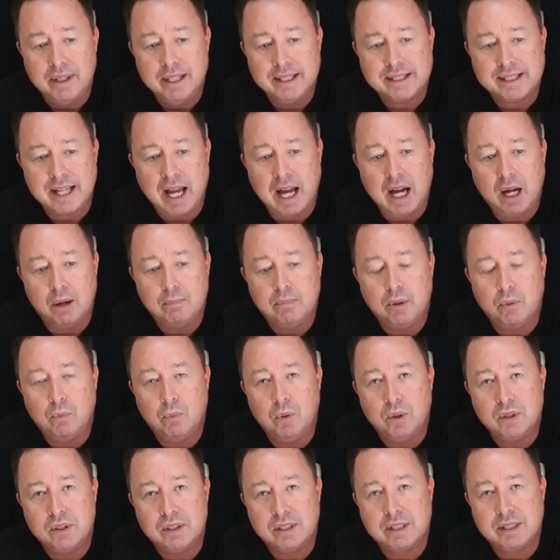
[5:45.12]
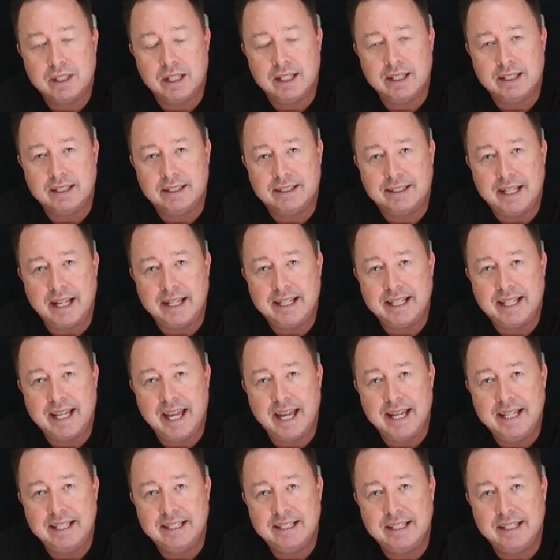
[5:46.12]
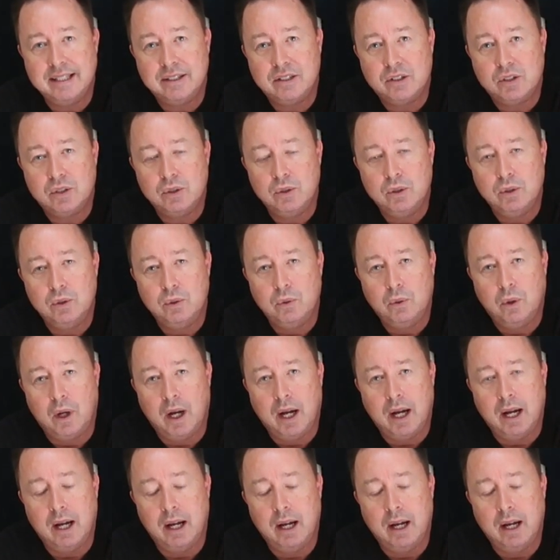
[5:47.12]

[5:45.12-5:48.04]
This album was dedicated to